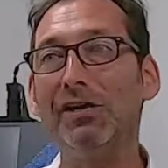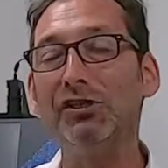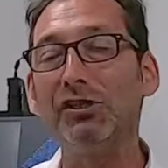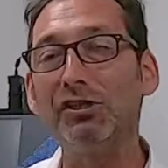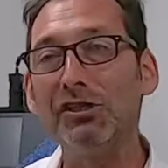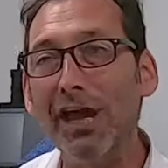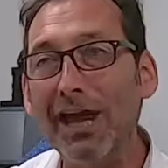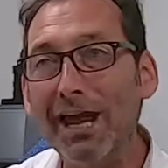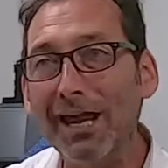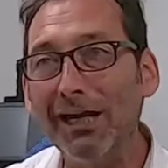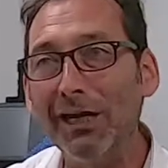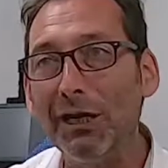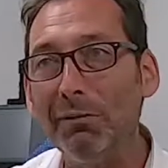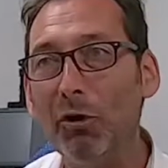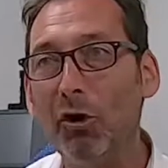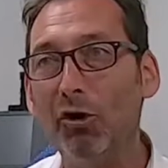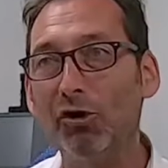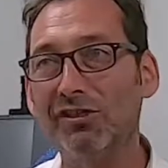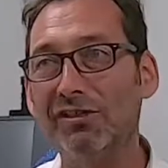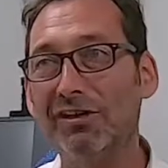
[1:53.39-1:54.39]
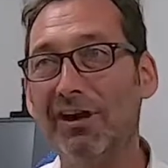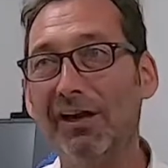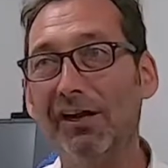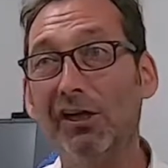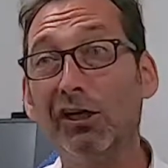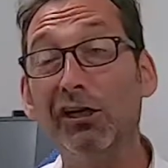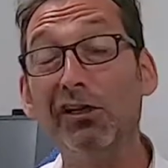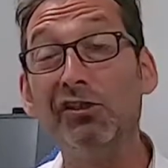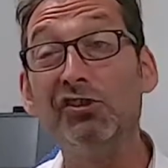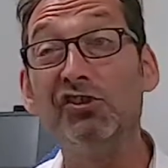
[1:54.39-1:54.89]
titanium oxide
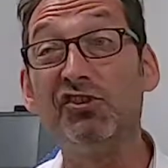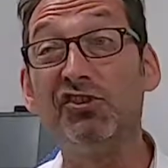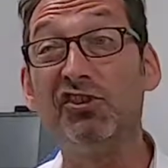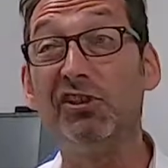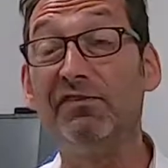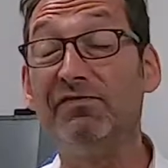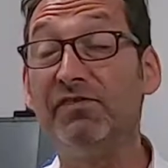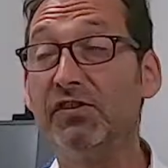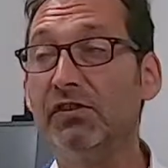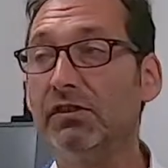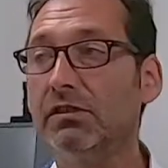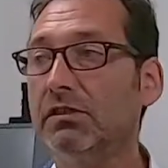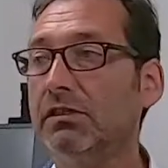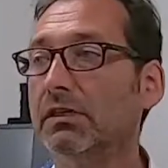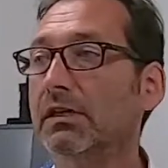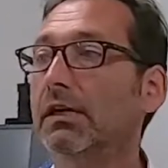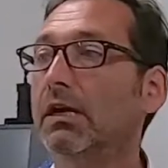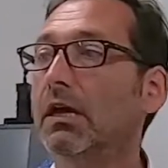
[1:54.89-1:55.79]
coated surfaces,